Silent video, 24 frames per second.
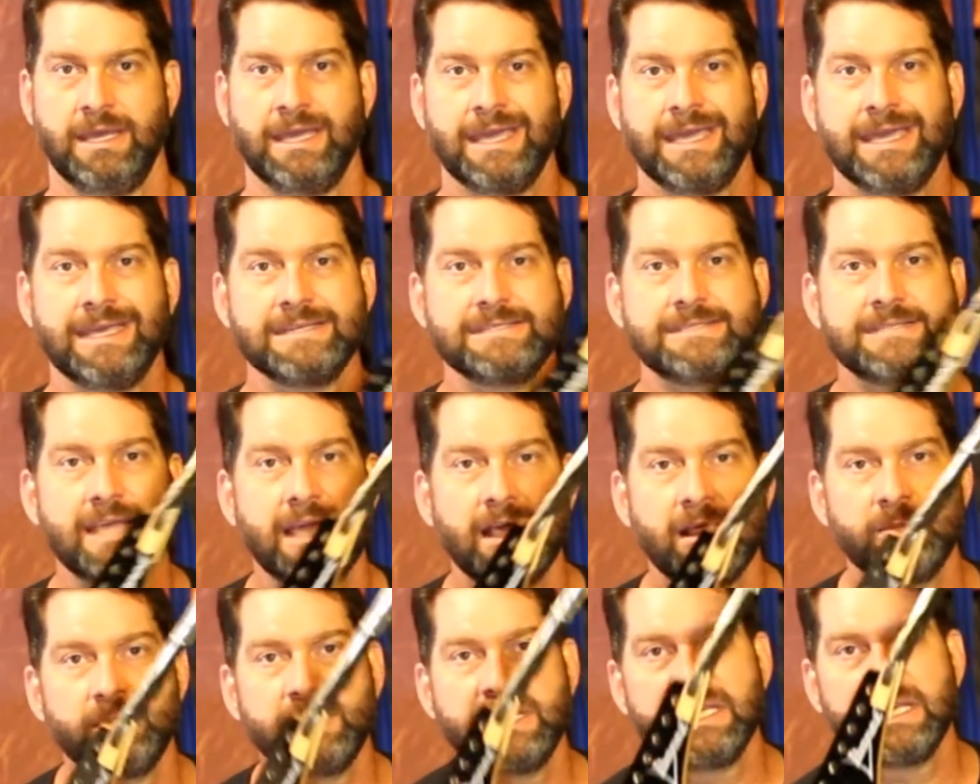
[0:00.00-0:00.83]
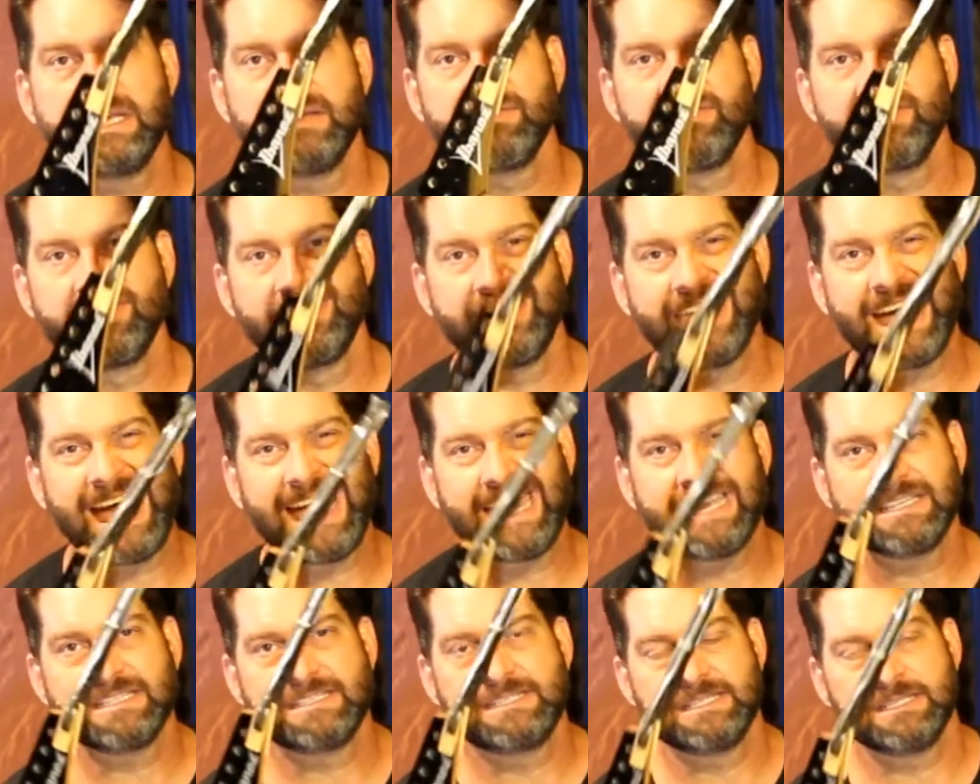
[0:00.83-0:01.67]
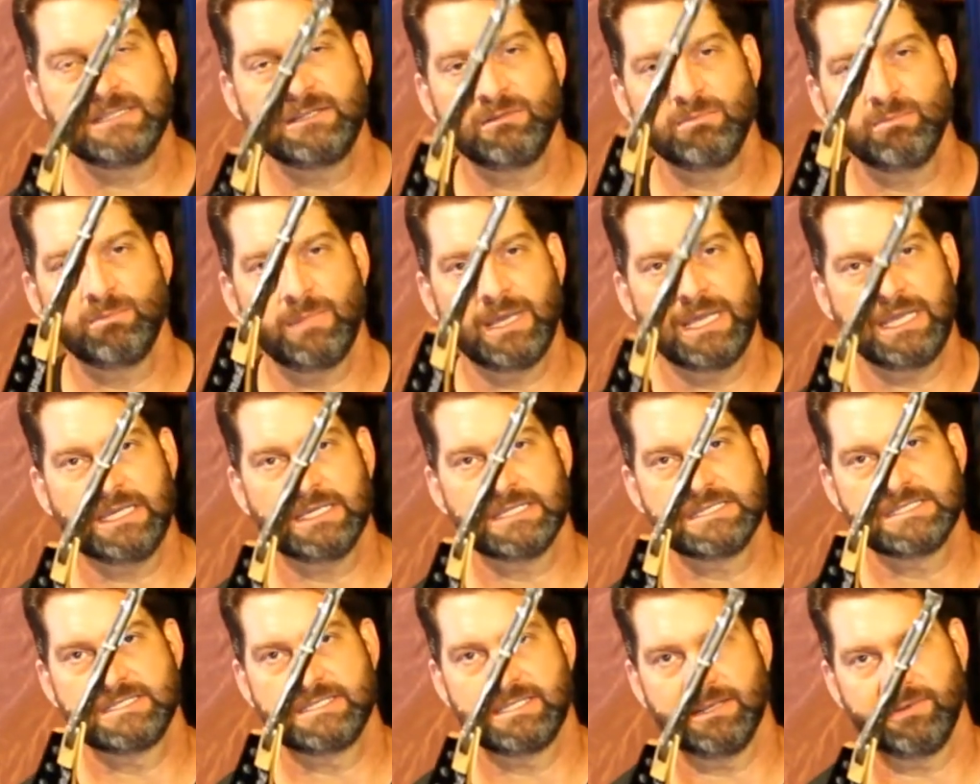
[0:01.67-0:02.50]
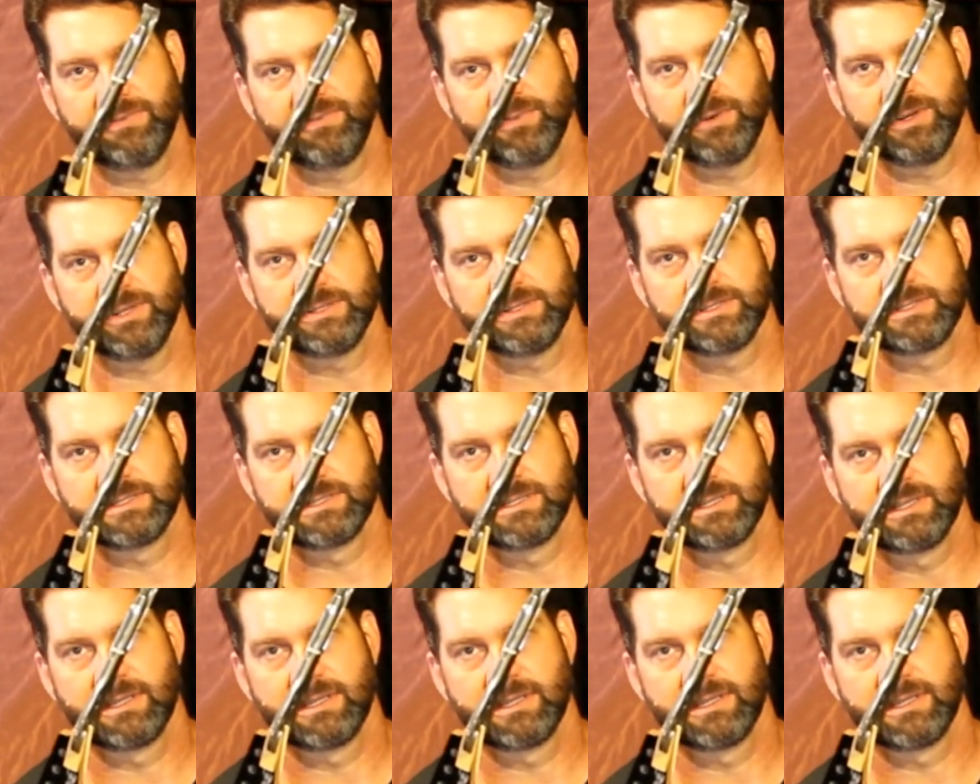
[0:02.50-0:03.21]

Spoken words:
And tell me if that didn't make a difference.